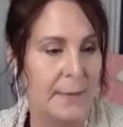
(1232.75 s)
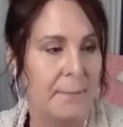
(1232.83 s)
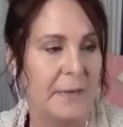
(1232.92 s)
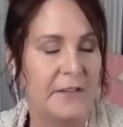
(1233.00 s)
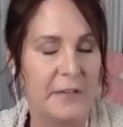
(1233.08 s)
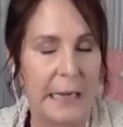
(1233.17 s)

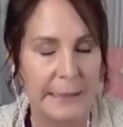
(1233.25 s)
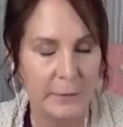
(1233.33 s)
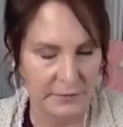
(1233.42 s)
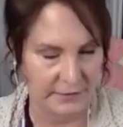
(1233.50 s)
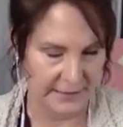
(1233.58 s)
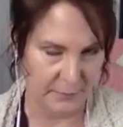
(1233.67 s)
my
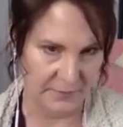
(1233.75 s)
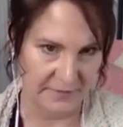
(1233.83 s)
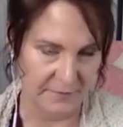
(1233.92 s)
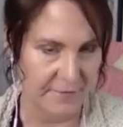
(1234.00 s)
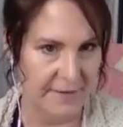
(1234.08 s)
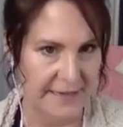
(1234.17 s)
childhood, I was
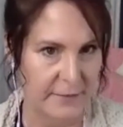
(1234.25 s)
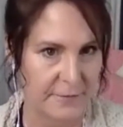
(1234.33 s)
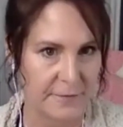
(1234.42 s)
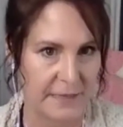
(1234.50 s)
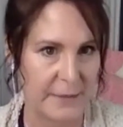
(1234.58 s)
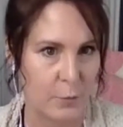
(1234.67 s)
in fight or
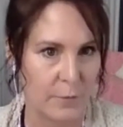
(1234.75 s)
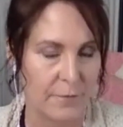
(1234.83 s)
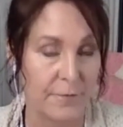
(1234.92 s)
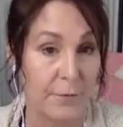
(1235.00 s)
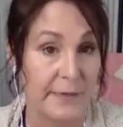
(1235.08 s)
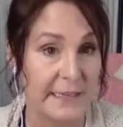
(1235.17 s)
flight or
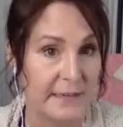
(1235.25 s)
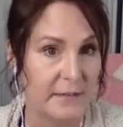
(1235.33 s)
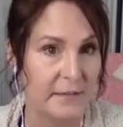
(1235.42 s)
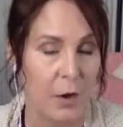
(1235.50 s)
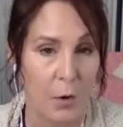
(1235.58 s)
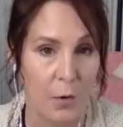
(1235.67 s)

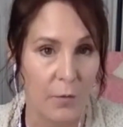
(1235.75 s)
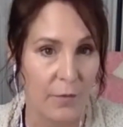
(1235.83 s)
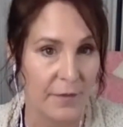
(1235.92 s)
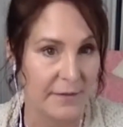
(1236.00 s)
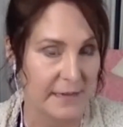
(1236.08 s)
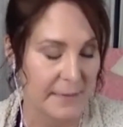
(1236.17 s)
freeze all
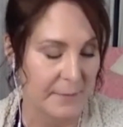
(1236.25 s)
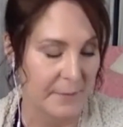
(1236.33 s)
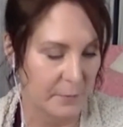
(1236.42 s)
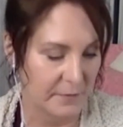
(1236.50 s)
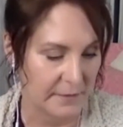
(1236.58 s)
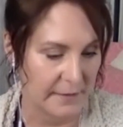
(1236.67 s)
the time. There
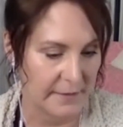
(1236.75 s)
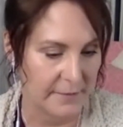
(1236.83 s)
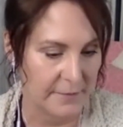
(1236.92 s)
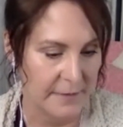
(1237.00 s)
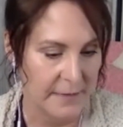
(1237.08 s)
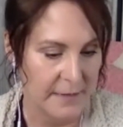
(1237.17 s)
was a lot of
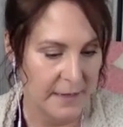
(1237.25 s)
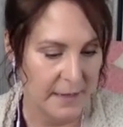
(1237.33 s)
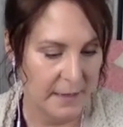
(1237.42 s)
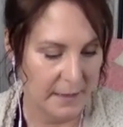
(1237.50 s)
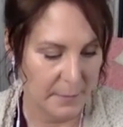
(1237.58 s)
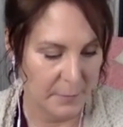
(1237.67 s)

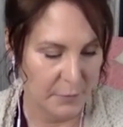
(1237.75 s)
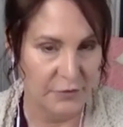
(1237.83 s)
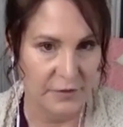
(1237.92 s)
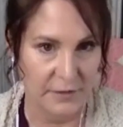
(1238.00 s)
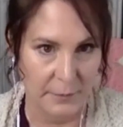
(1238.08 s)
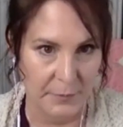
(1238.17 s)

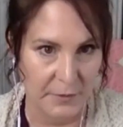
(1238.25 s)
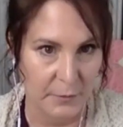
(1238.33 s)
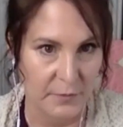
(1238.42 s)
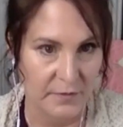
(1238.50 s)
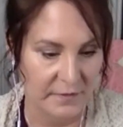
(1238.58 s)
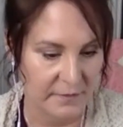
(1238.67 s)
emotional
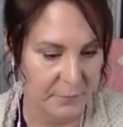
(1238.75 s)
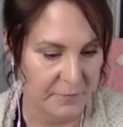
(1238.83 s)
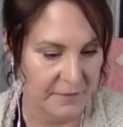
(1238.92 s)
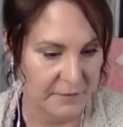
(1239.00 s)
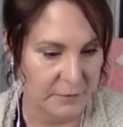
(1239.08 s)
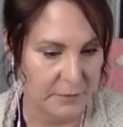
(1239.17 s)
abuse and some
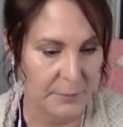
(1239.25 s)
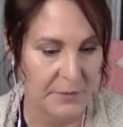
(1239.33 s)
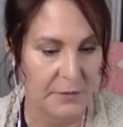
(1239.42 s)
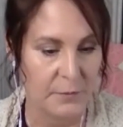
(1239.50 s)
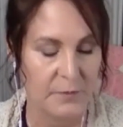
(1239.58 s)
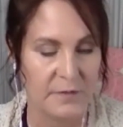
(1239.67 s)
physical
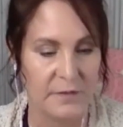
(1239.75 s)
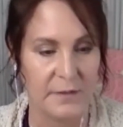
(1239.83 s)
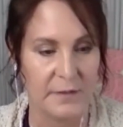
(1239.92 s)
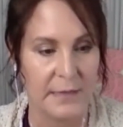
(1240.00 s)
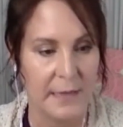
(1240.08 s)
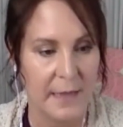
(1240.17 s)
abuse,
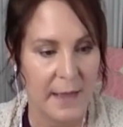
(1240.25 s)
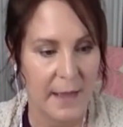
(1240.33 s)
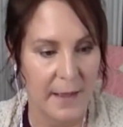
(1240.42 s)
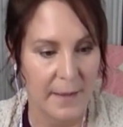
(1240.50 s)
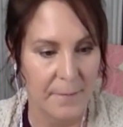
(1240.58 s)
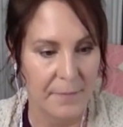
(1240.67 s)
and
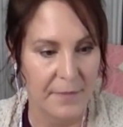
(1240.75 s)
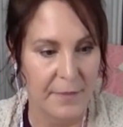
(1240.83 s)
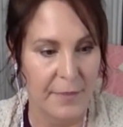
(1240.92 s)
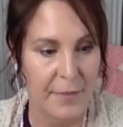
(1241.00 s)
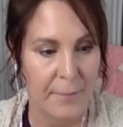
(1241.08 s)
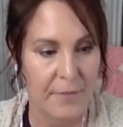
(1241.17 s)

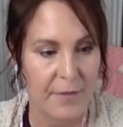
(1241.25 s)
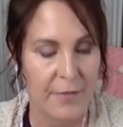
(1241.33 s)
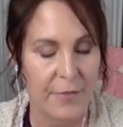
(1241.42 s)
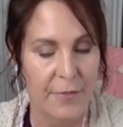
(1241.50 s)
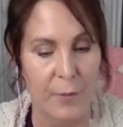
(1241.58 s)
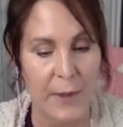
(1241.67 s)
the
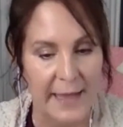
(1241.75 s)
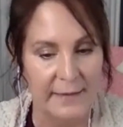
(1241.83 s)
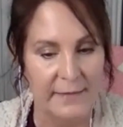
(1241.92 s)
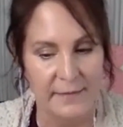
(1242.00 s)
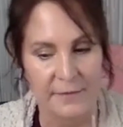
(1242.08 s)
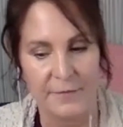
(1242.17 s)
threat,
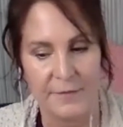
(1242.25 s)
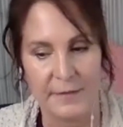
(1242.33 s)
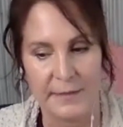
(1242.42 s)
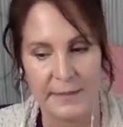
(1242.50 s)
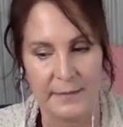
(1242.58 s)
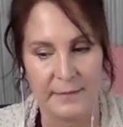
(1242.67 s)
the
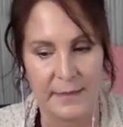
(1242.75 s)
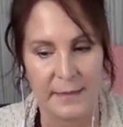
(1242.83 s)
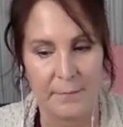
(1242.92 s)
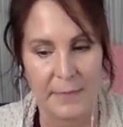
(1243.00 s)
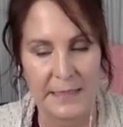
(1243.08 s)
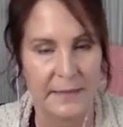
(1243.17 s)
feeling
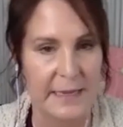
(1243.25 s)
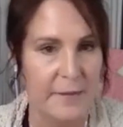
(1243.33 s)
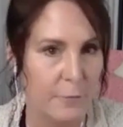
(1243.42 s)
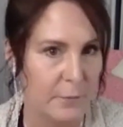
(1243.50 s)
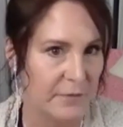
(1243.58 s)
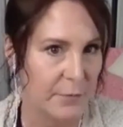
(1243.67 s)
that my
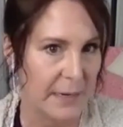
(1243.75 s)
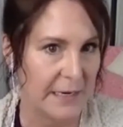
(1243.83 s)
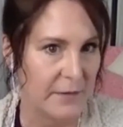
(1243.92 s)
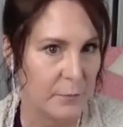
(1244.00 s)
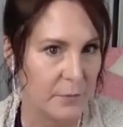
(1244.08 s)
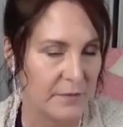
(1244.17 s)
life was
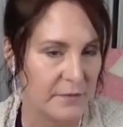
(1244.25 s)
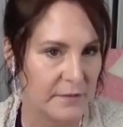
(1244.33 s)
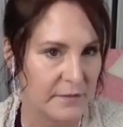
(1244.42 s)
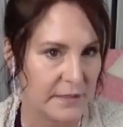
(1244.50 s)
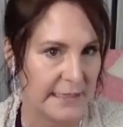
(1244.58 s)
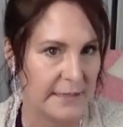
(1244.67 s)
threatened was
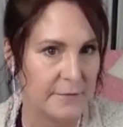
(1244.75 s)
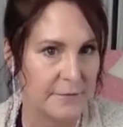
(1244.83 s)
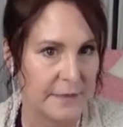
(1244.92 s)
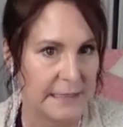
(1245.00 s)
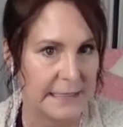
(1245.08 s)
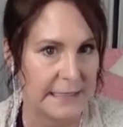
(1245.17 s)
just kind of
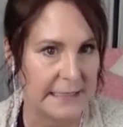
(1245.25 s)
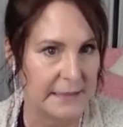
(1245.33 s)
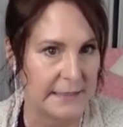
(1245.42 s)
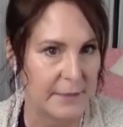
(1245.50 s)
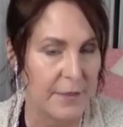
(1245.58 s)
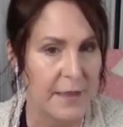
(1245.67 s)
a
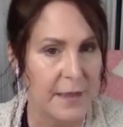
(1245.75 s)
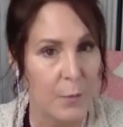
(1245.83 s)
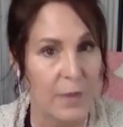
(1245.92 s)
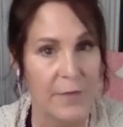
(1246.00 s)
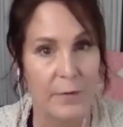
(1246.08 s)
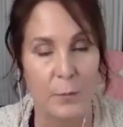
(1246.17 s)
daily thing,
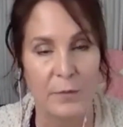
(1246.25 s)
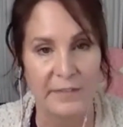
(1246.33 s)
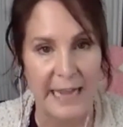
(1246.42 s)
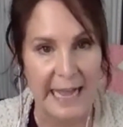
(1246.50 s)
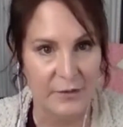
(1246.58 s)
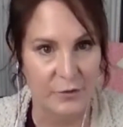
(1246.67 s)
whether it was
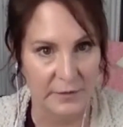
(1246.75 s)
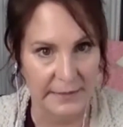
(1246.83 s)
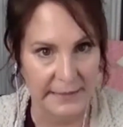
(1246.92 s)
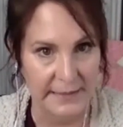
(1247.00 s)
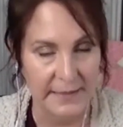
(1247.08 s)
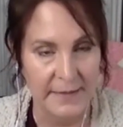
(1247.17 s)
actually